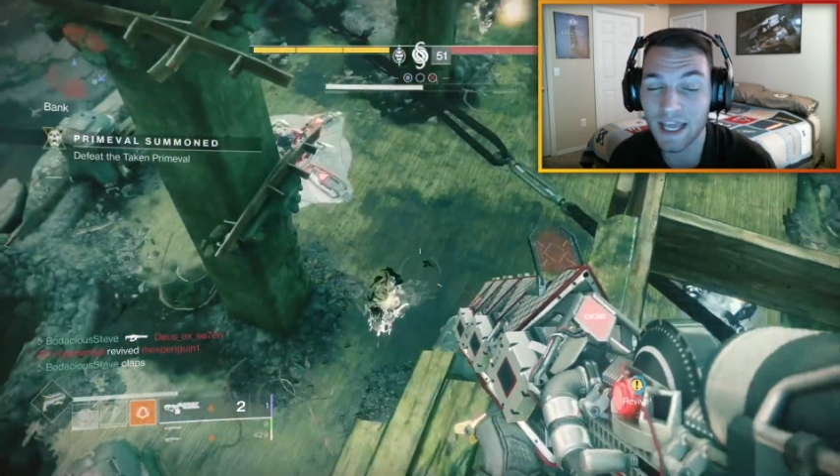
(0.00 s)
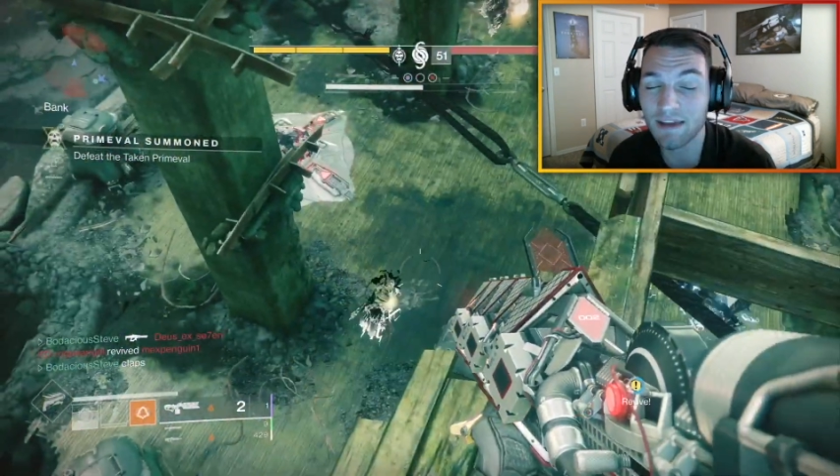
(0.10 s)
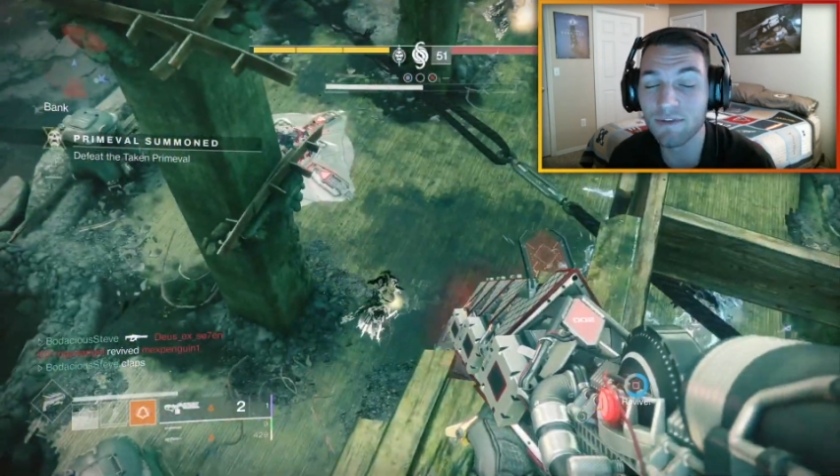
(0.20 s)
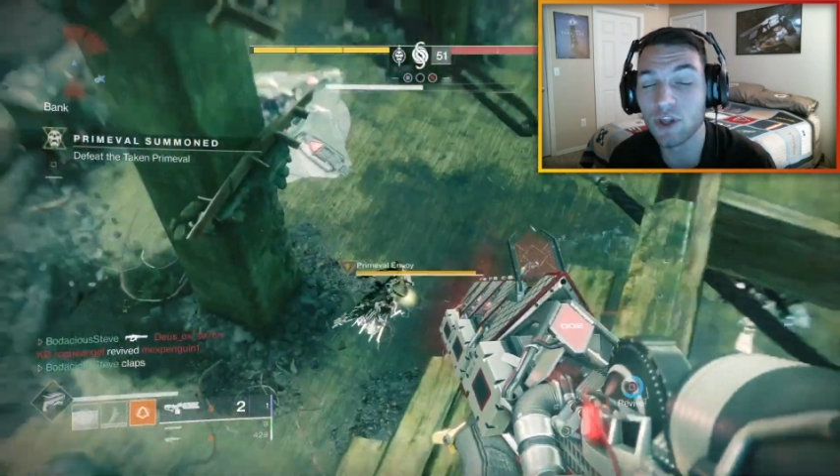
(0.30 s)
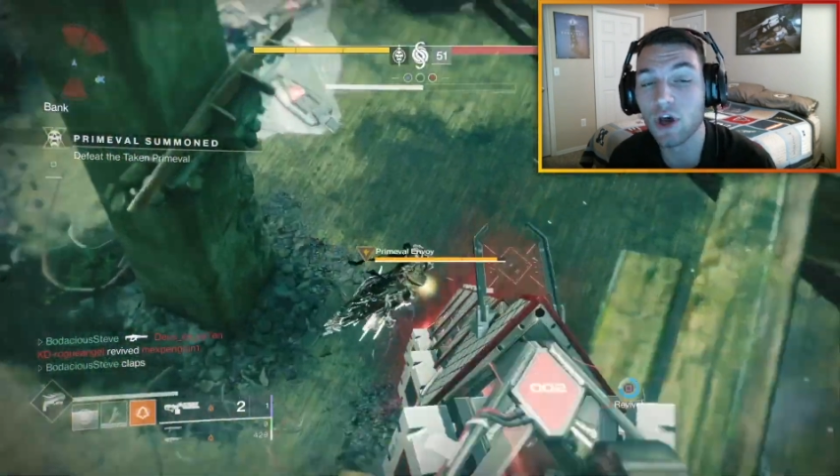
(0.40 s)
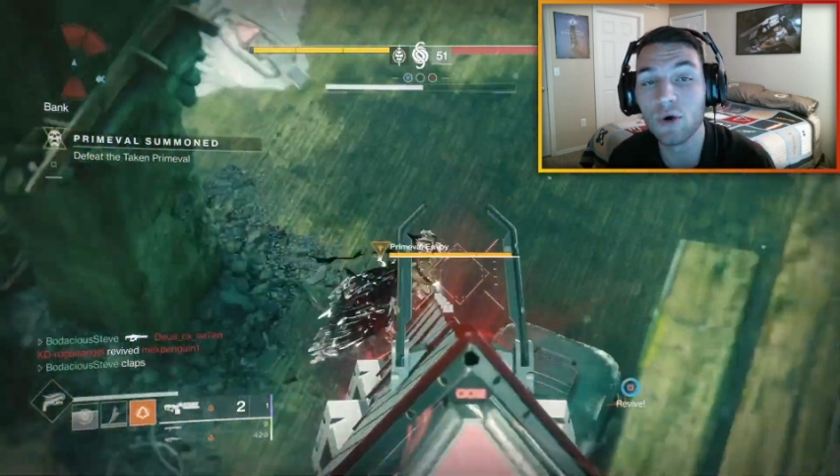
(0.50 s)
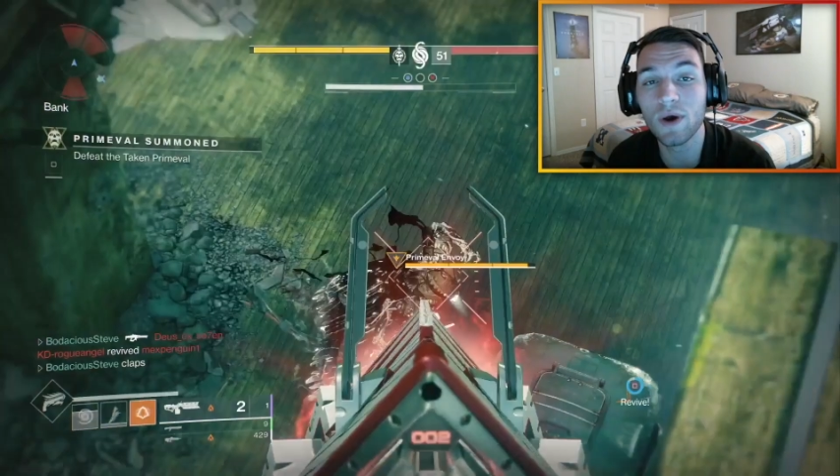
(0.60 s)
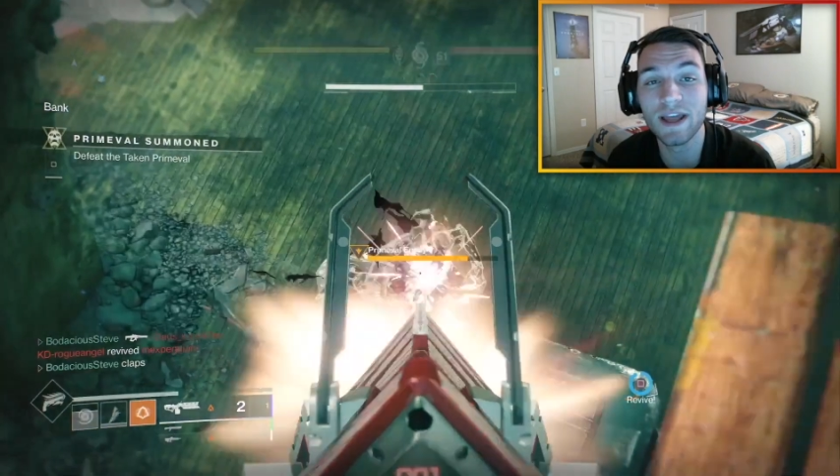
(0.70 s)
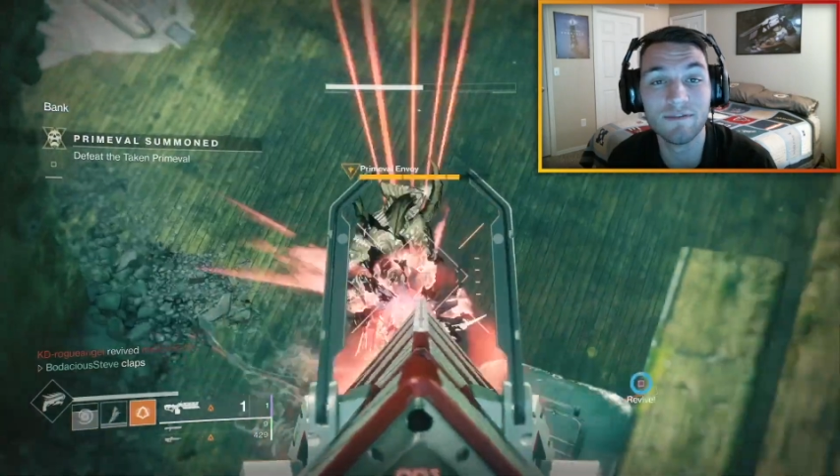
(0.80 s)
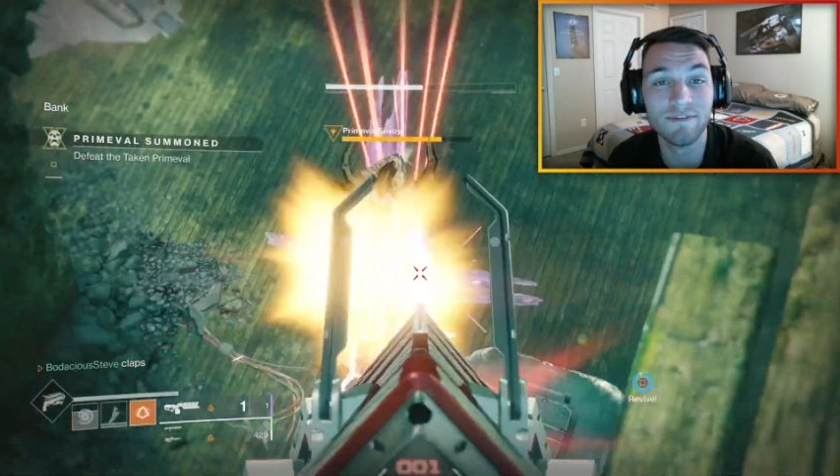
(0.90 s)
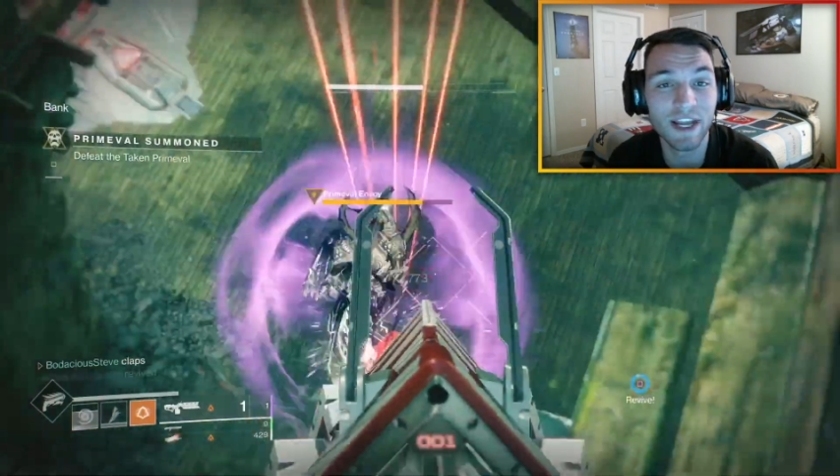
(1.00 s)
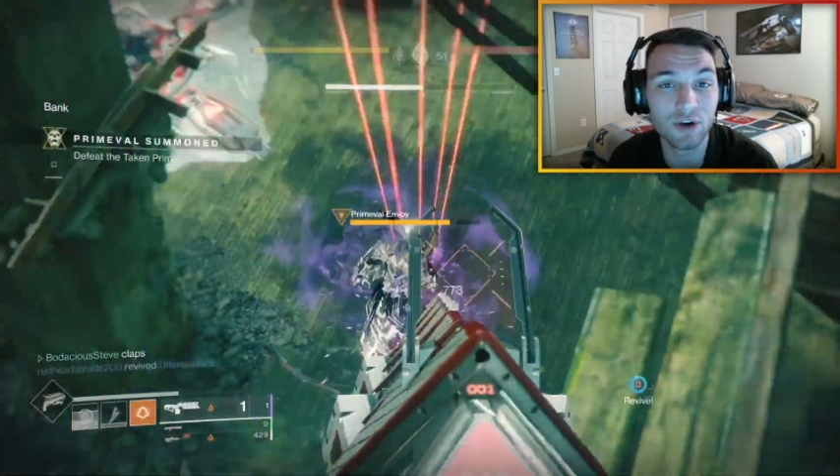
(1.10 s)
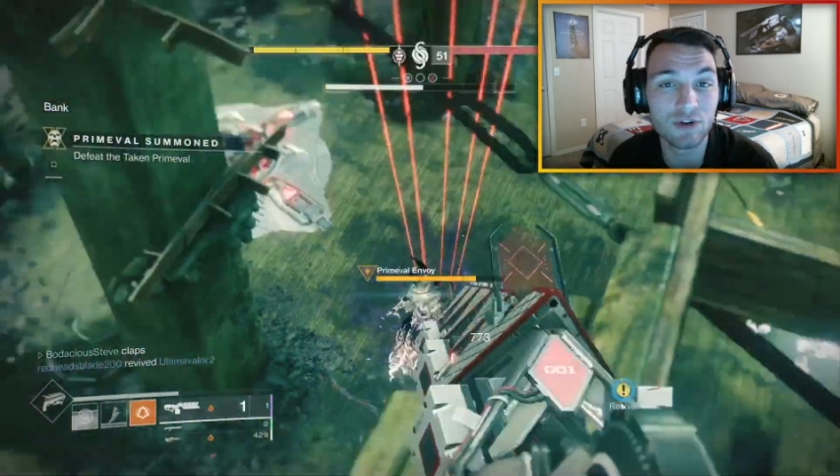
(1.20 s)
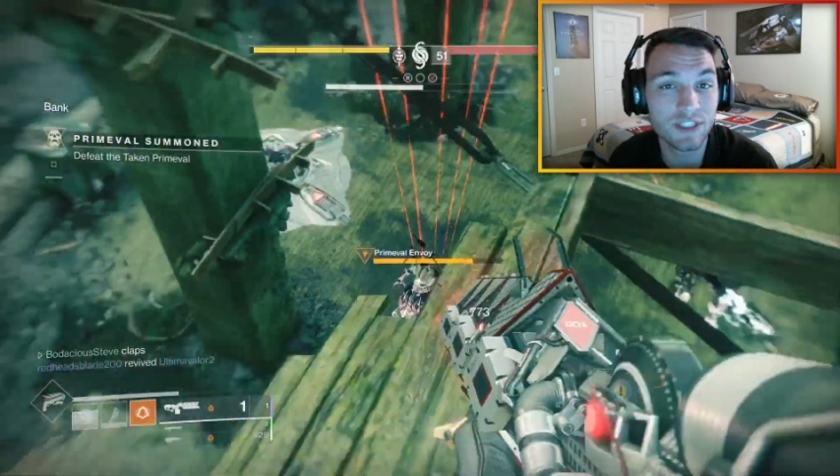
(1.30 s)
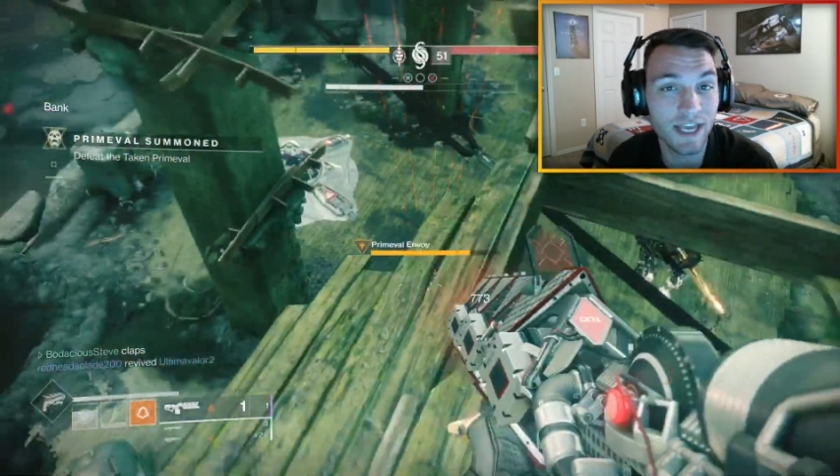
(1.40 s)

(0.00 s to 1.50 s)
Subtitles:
even though invaders